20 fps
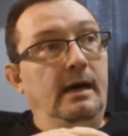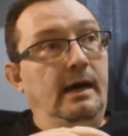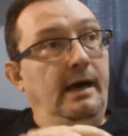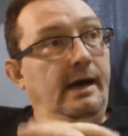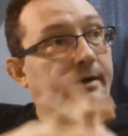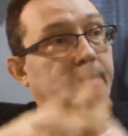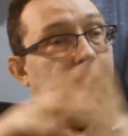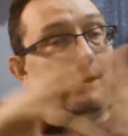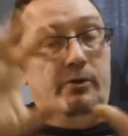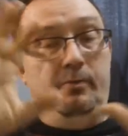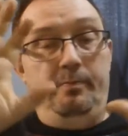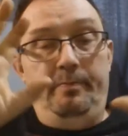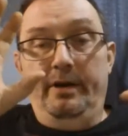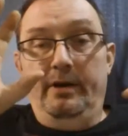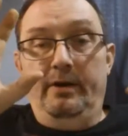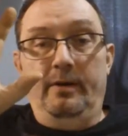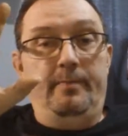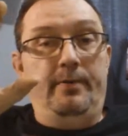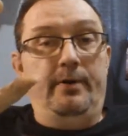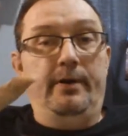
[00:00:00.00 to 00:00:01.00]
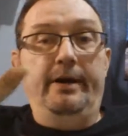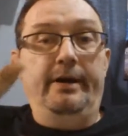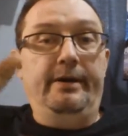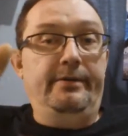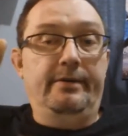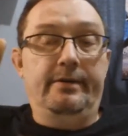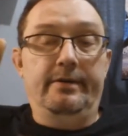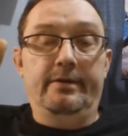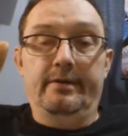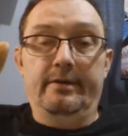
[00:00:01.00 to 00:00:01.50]
I know peer
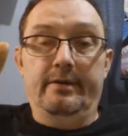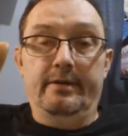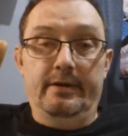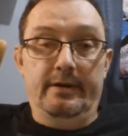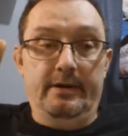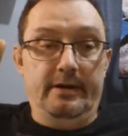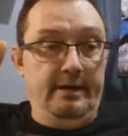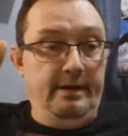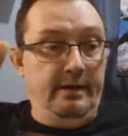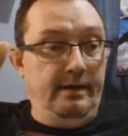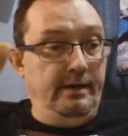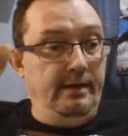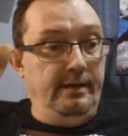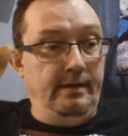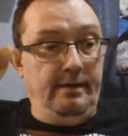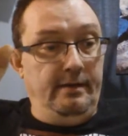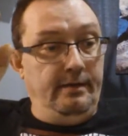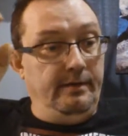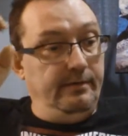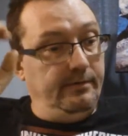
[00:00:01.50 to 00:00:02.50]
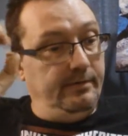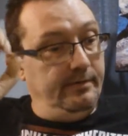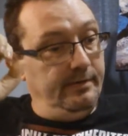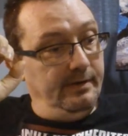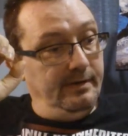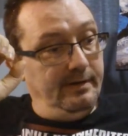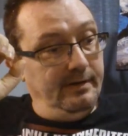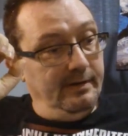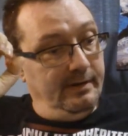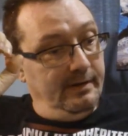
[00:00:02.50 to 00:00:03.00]
pressure is